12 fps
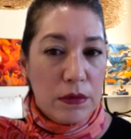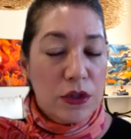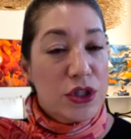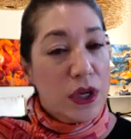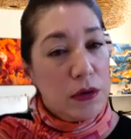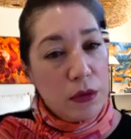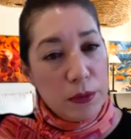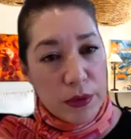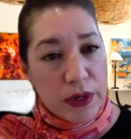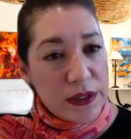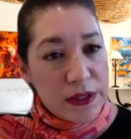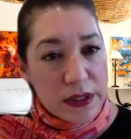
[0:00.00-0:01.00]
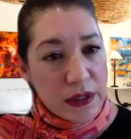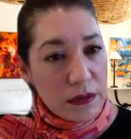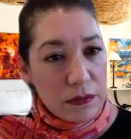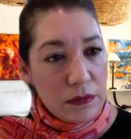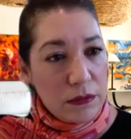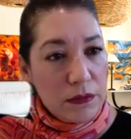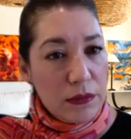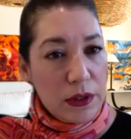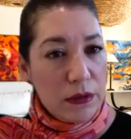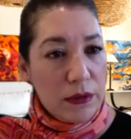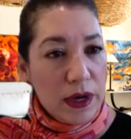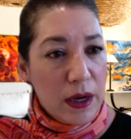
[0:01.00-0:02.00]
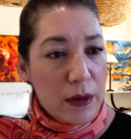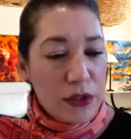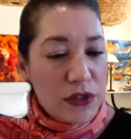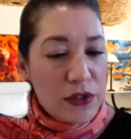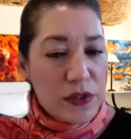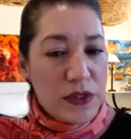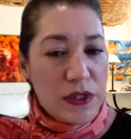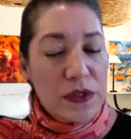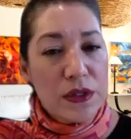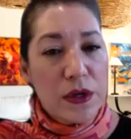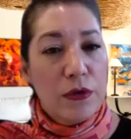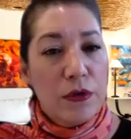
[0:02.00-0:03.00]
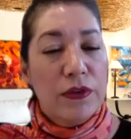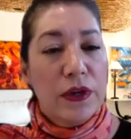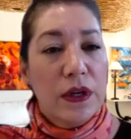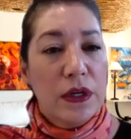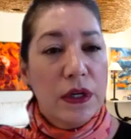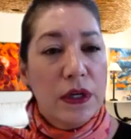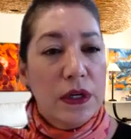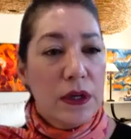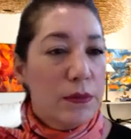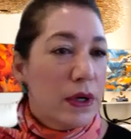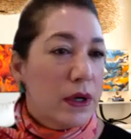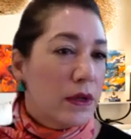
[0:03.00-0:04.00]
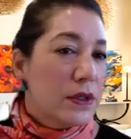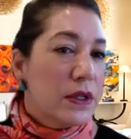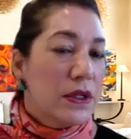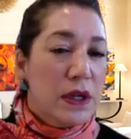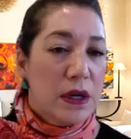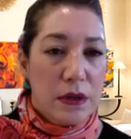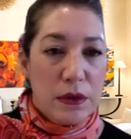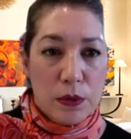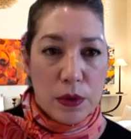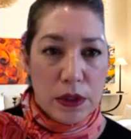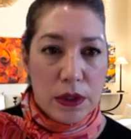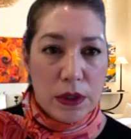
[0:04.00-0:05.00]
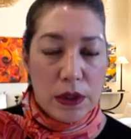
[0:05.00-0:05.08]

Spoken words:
general pricing, you know, how much is this sofa compared to the other one?